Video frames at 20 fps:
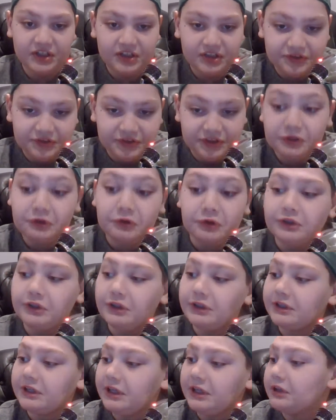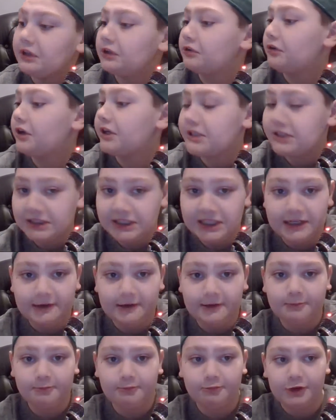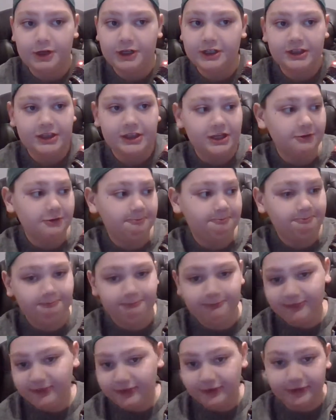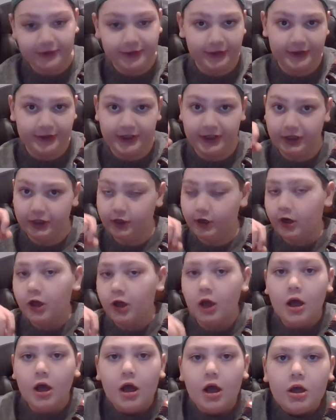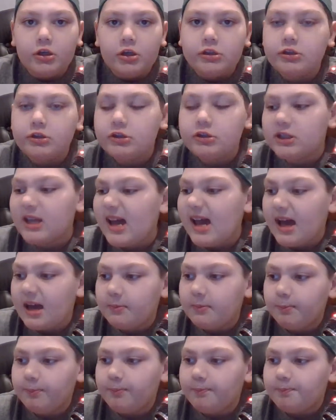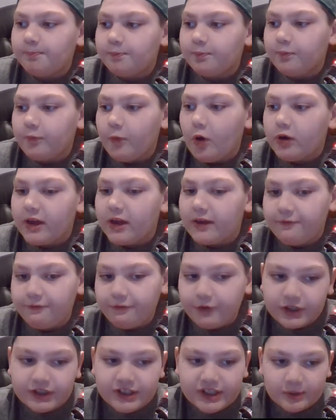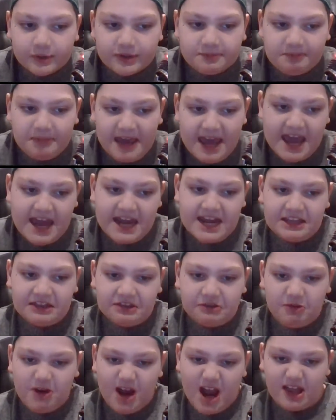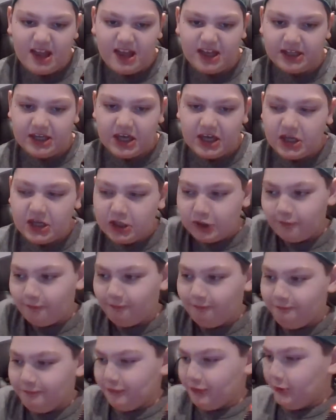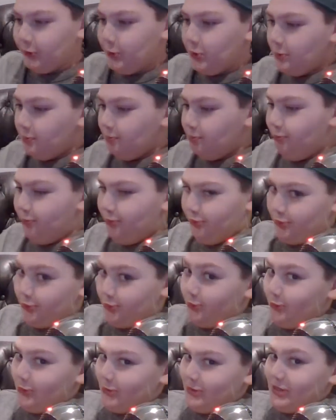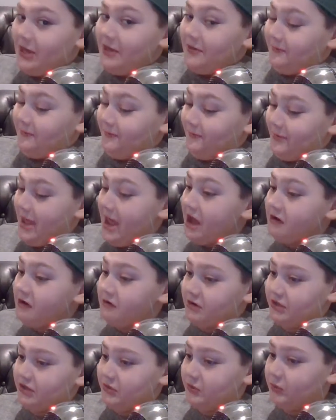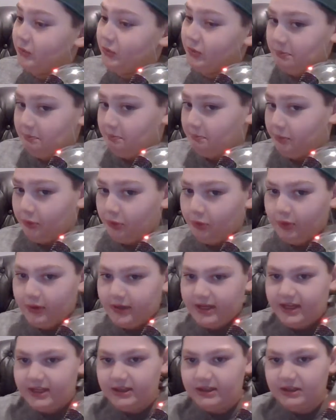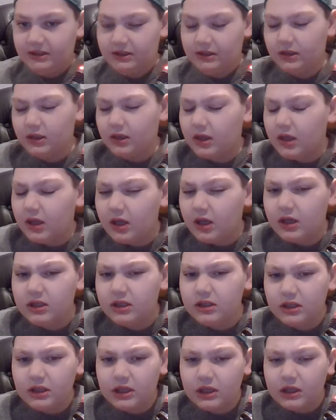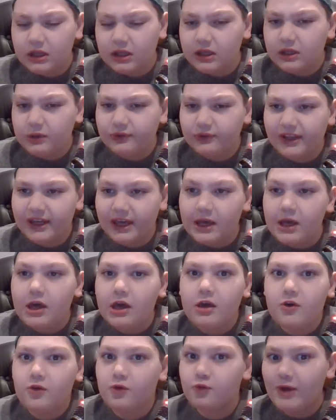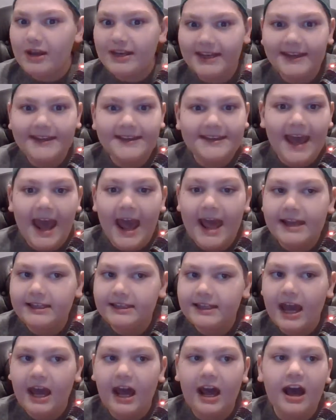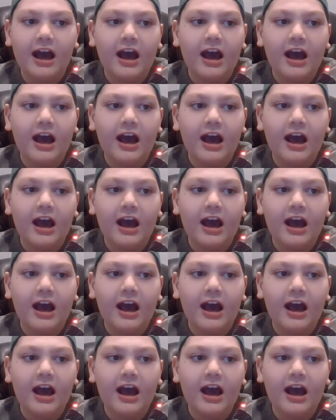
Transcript: serial killer right there. Right there. Serial killer. Just, uh, okay, first he was petting the rat like, good boy, very good boy. And he was, he was like, a rat tat tat.